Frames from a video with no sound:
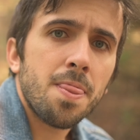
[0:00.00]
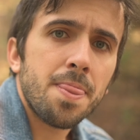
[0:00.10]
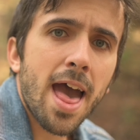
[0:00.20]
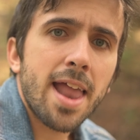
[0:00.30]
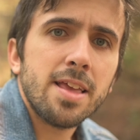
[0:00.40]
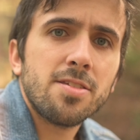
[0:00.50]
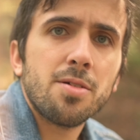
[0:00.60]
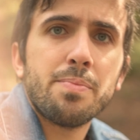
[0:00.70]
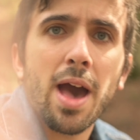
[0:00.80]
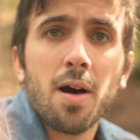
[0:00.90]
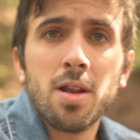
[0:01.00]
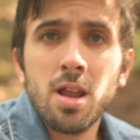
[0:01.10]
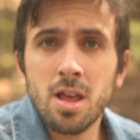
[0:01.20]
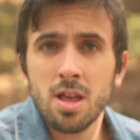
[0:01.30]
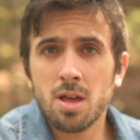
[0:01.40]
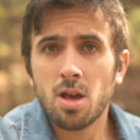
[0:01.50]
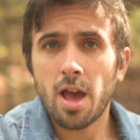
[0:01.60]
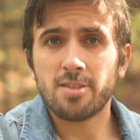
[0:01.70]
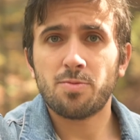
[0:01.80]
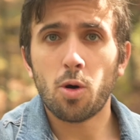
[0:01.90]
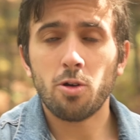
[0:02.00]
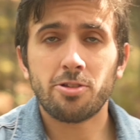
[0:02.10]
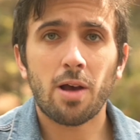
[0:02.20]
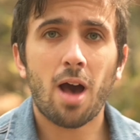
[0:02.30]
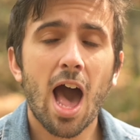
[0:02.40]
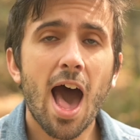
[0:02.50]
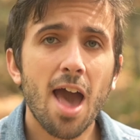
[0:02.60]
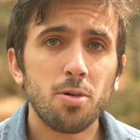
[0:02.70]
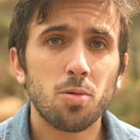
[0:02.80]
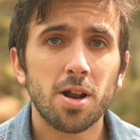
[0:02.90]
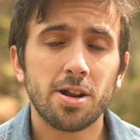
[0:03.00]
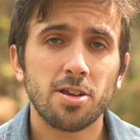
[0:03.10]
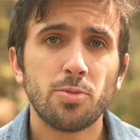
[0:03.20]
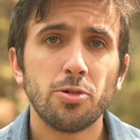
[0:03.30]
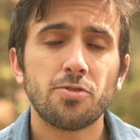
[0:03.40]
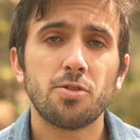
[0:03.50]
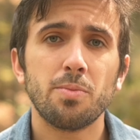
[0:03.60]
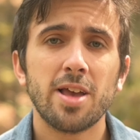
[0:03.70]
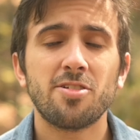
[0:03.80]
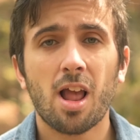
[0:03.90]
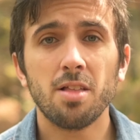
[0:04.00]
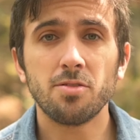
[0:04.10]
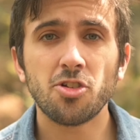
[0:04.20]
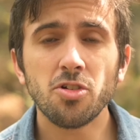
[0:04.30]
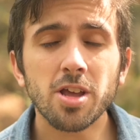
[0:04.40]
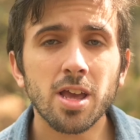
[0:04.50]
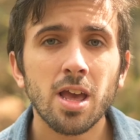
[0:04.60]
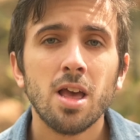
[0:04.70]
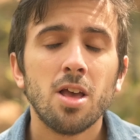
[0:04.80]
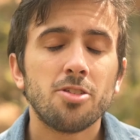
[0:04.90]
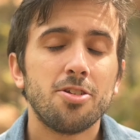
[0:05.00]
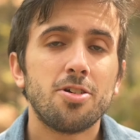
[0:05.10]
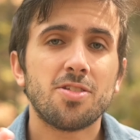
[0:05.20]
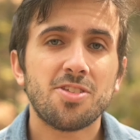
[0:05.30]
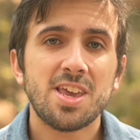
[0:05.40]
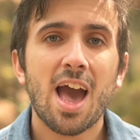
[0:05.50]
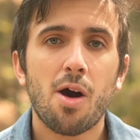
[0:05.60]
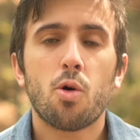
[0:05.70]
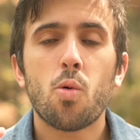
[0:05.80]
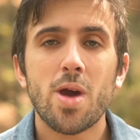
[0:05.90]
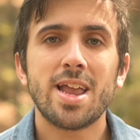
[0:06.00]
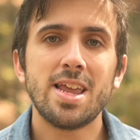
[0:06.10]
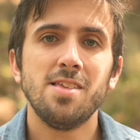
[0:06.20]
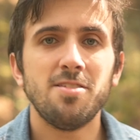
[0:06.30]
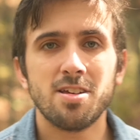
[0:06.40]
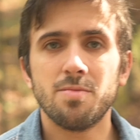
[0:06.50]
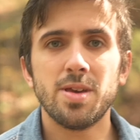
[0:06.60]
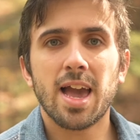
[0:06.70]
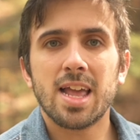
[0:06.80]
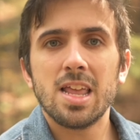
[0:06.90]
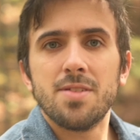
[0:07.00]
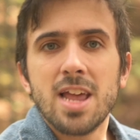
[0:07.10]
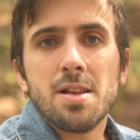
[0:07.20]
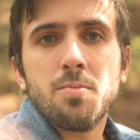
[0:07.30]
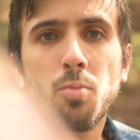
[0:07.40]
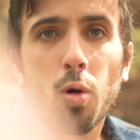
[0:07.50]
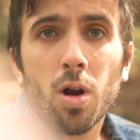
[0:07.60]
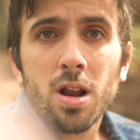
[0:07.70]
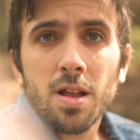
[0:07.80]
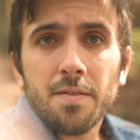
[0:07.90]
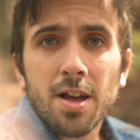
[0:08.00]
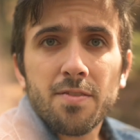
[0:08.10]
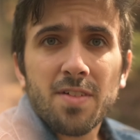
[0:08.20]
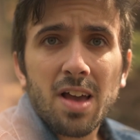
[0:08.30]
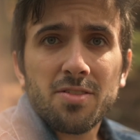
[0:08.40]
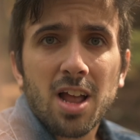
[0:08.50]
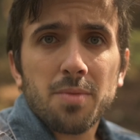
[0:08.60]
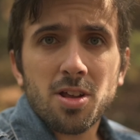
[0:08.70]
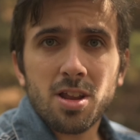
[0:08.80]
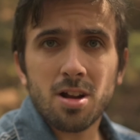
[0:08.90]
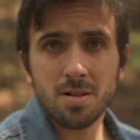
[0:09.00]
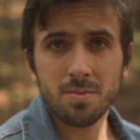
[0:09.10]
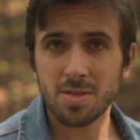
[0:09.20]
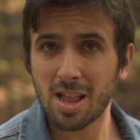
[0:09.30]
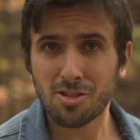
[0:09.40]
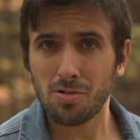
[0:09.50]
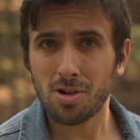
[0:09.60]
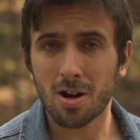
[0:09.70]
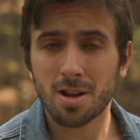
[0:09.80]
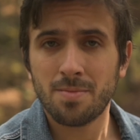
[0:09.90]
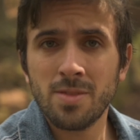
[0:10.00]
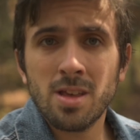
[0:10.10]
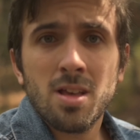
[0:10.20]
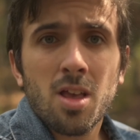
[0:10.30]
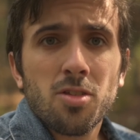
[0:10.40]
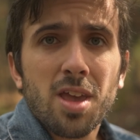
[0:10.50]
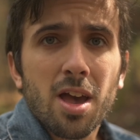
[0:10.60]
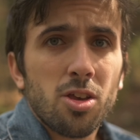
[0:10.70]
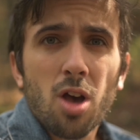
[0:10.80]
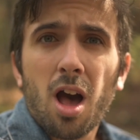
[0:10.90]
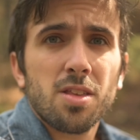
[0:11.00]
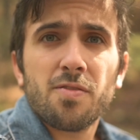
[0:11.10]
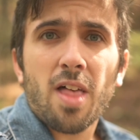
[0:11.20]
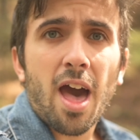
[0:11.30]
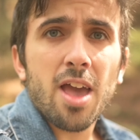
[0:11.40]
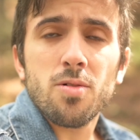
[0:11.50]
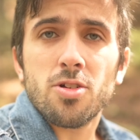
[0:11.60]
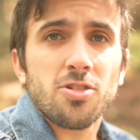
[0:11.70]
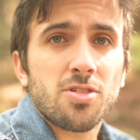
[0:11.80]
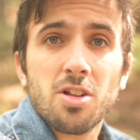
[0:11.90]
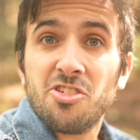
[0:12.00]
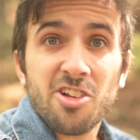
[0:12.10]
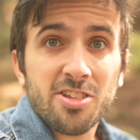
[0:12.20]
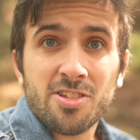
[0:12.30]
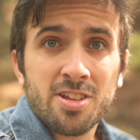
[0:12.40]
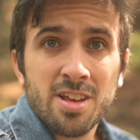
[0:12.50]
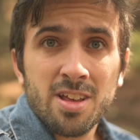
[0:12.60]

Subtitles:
that is about exposed how I would want it exposed for my style of shooting. So you can see how quick and easy it could be. I could even add more. I've got 5 stops on here, but that's too dark. So yeah, on the fly, you could just adjust